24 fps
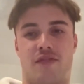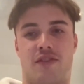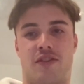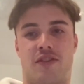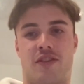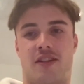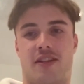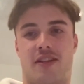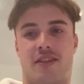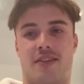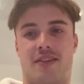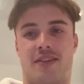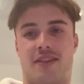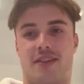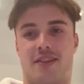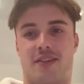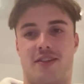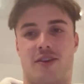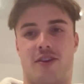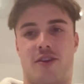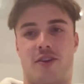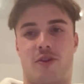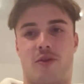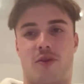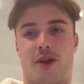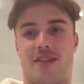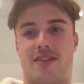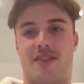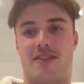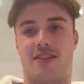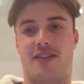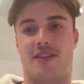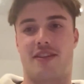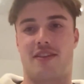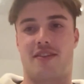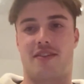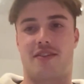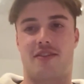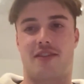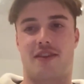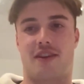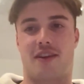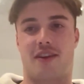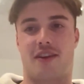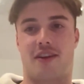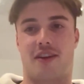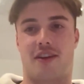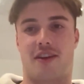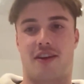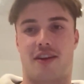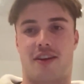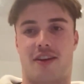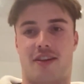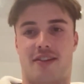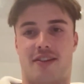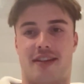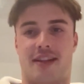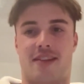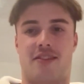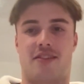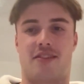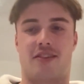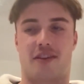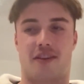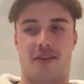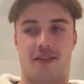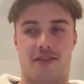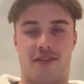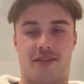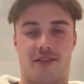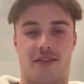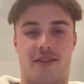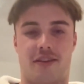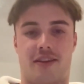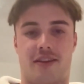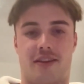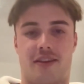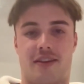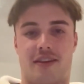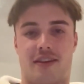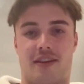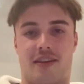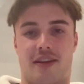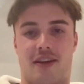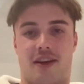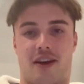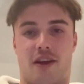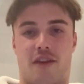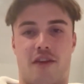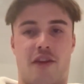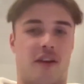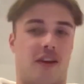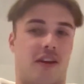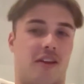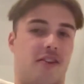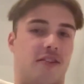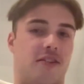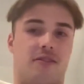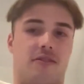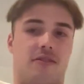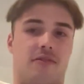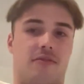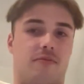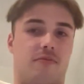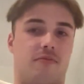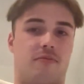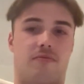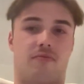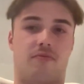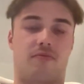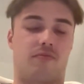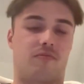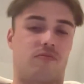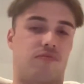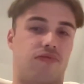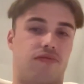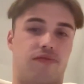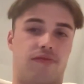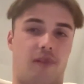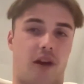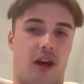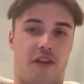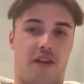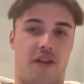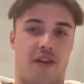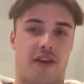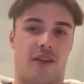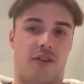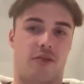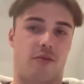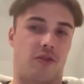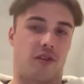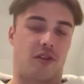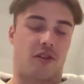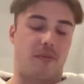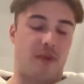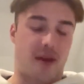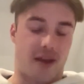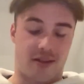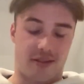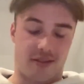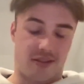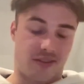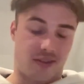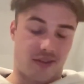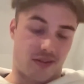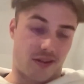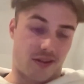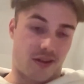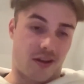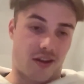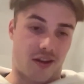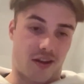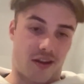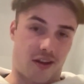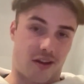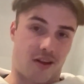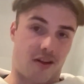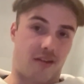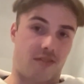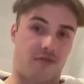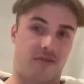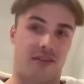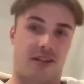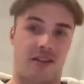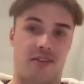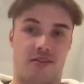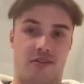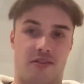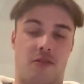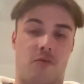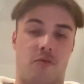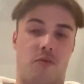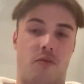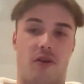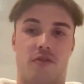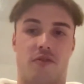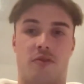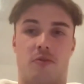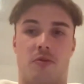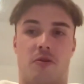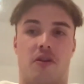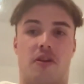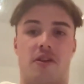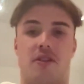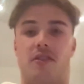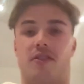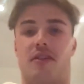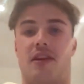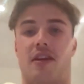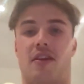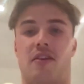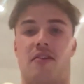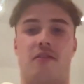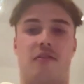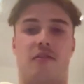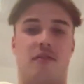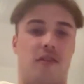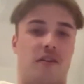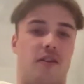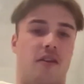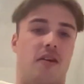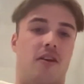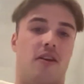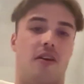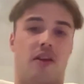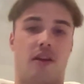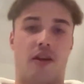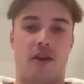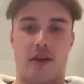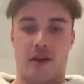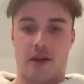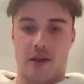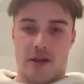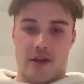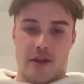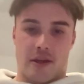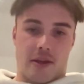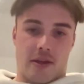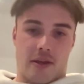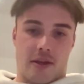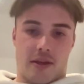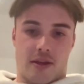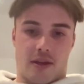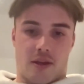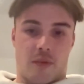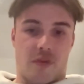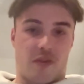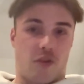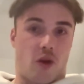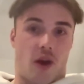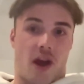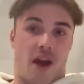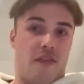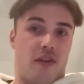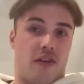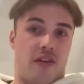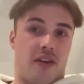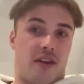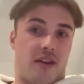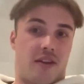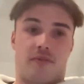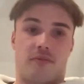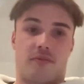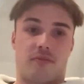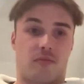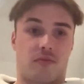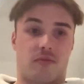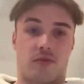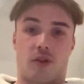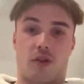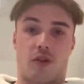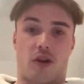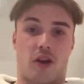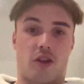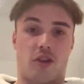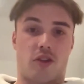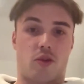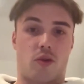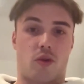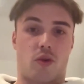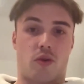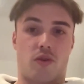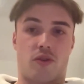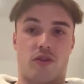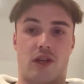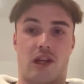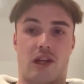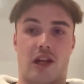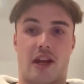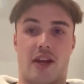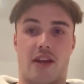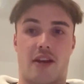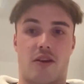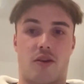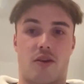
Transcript: facilities, underrated center. I think it's I think it's one of the best centers in the world, to be honest. And we've got everything: grass courts, clay